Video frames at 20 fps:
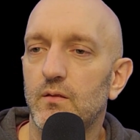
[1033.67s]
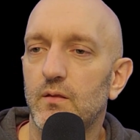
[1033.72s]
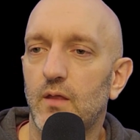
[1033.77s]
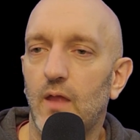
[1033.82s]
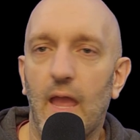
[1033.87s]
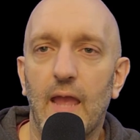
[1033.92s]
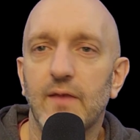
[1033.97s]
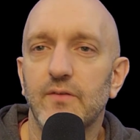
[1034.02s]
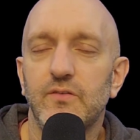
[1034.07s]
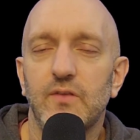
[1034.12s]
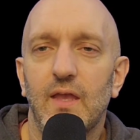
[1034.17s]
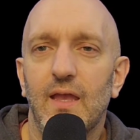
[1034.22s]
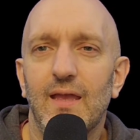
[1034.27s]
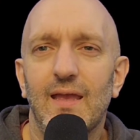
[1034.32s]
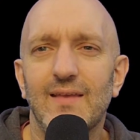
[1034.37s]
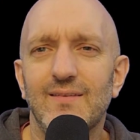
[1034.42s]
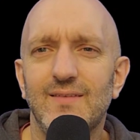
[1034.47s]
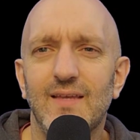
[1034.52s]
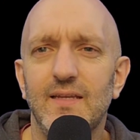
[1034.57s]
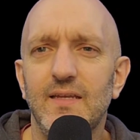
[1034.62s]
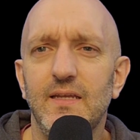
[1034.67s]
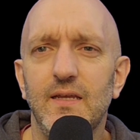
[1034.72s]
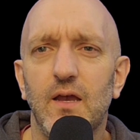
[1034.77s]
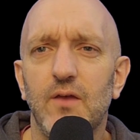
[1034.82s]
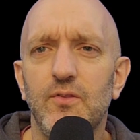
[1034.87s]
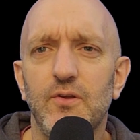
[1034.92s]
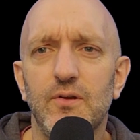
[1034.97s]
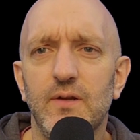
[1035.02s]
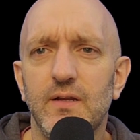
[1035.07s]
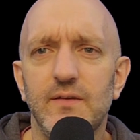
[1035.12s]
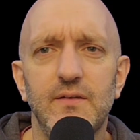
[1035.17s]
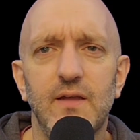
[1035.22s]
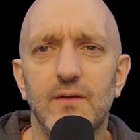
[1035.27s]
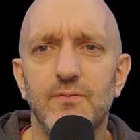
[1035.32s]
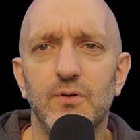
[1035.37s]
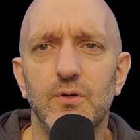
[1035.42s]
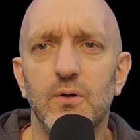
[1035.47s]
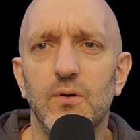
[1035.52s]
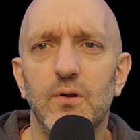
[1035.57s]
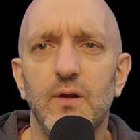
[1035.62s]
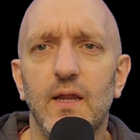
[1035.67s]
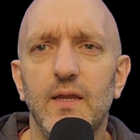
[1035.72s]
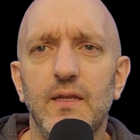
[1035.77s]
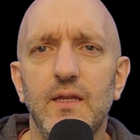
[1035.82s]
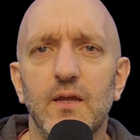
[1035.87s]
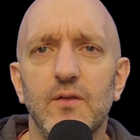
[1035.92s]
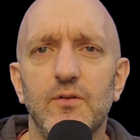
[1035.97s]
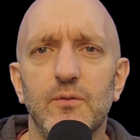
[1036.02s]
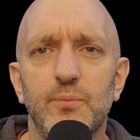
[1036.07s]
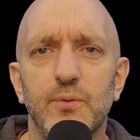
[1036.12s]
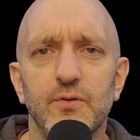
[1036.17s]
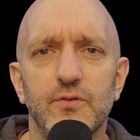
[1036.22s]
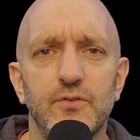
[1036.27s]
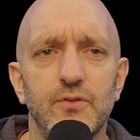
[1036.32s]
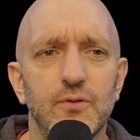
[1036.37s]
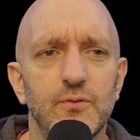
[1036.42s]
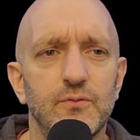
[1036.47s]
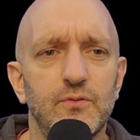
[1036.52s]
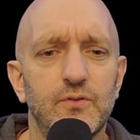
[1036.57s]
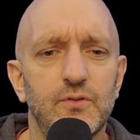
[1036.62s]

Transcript: as any other endeavor or any other pursuit.